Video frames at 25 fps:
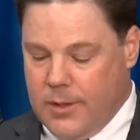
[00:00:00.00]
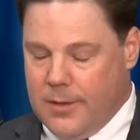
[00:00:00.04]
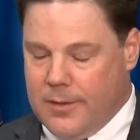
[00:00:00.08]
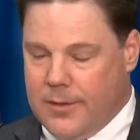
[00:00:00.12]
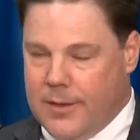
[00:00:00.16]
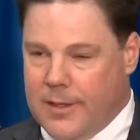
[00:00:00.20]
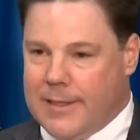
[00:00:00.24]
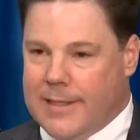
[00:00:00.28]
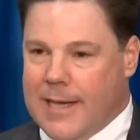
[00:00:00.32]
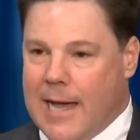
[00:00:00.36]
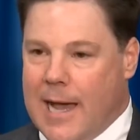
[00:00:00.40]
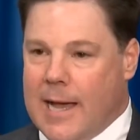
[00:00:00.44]

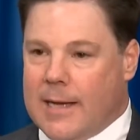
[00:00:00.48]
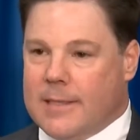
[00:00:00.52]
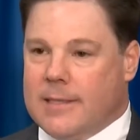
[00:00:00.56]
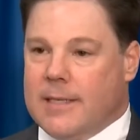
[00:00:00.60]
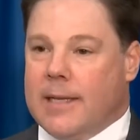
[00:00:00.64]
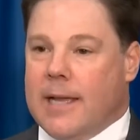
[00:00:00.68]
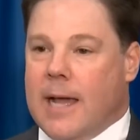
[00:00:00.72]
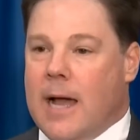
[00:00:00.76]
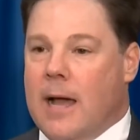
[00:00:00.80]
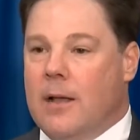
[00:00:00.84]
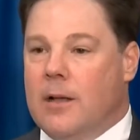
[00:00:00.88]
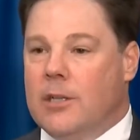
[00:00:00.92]
The
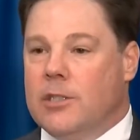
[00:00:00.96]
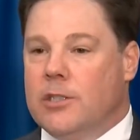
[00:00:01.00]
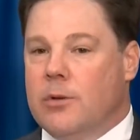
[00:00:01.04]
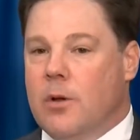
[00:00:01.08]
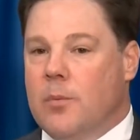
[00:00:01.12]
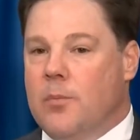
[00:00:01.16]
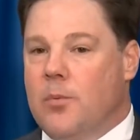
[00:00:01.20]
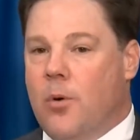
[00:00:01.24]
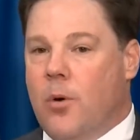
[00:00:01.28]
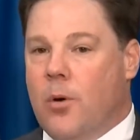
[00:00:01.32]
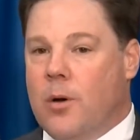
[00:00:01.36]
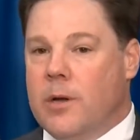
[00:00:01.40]
toxicology
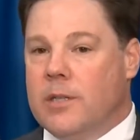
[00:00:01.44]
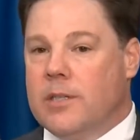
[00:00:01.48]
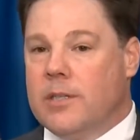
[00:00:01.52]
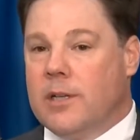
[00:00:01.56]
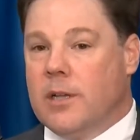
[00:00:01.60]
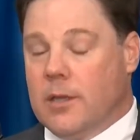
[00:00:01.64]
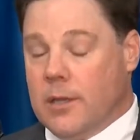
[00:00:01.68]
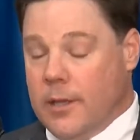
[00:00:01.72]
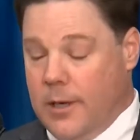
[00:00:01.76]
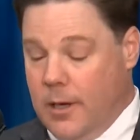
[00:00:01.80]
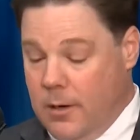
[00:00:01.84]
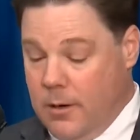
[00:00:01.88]
report is
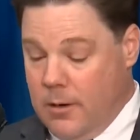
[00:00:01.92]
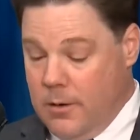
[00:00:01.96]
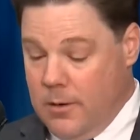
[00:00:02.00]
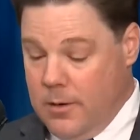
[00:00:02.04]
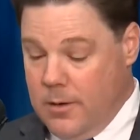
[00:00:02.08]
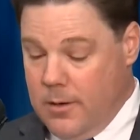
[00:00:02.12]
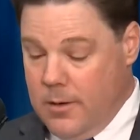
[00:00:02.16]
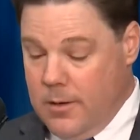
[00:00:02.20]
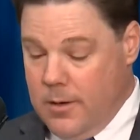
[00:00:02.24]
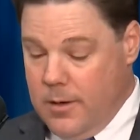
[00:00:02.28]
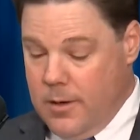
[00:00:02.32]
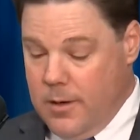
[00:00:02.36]
clear
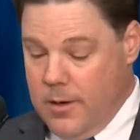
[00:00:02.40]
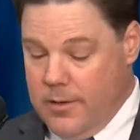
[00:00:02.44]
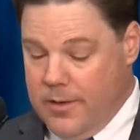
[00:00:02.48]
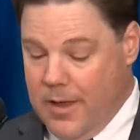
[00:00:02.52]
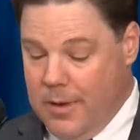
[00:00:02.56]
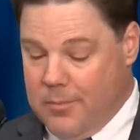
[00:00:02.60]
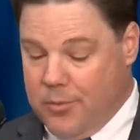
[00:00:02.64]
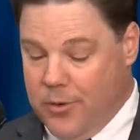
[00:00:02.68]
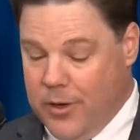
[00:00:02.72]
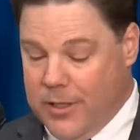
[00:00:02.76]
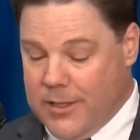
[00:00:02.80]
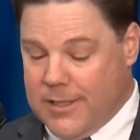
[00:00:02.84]

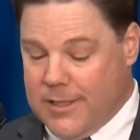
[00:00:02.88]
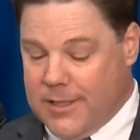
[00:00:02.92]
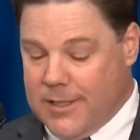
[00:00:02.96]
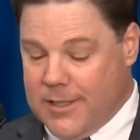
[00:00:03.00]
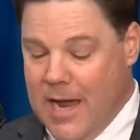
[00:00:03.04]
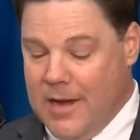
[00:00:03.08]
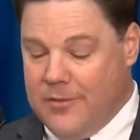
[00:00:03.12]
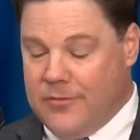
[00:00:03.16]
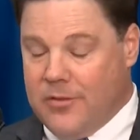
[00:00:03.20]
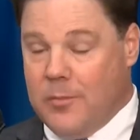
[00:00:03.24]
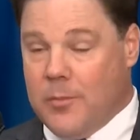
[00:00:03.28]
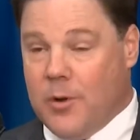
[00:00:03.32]
that Prince
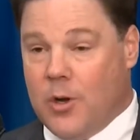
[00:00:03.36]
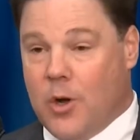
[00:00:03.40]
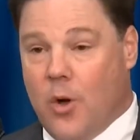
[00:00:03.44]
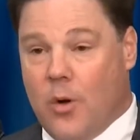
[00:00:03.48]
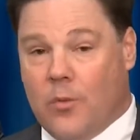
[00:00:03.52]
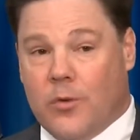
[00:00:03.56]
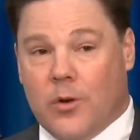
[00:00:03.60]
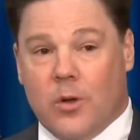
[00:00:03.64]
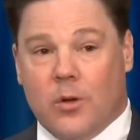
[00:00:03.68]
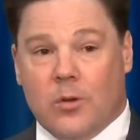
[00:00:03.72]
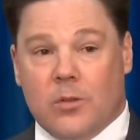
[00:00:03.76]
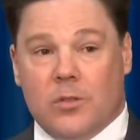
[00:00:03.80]
died from an
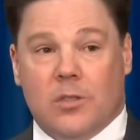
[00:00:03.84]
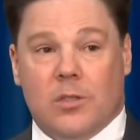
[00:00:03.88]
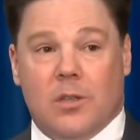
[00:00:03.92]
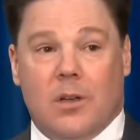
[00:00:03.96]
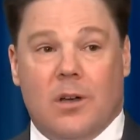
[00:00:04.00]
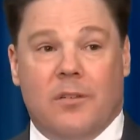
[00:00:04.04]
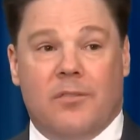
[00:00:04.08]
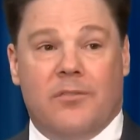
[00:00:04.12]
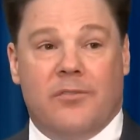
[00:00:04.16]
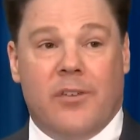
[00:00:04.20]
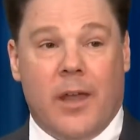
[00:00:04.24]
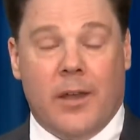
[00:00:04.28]
overdose
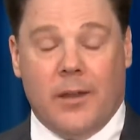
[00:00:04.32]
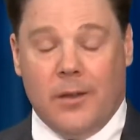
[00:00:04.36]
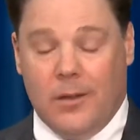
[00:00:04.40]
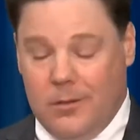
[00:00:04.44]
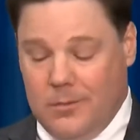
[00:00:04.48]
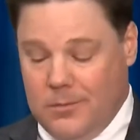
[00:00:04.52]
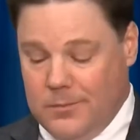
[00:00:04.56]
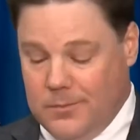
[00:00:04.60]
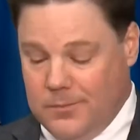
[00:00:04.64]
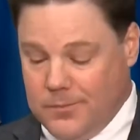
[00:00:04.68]
of fentanyl.